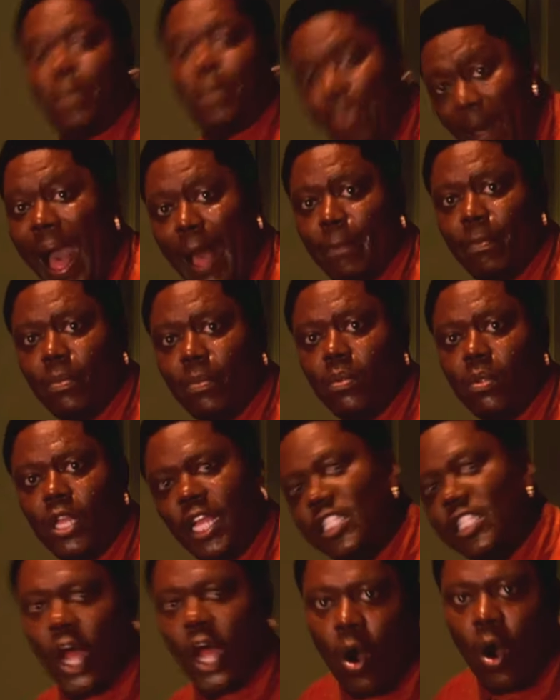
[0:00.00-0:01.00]
to pop.
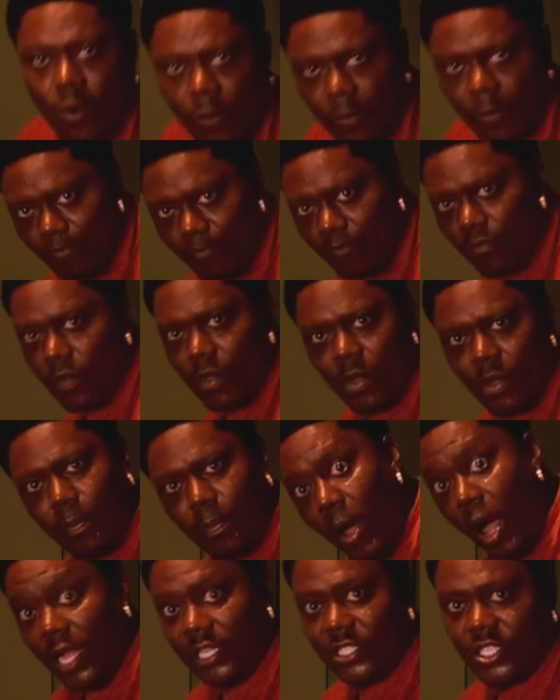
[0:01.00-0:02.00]
It's on.
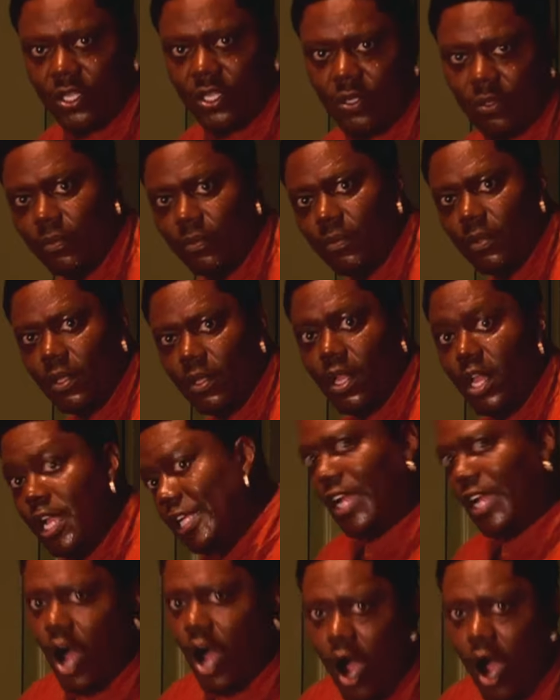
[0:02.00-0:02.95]
Part two. It's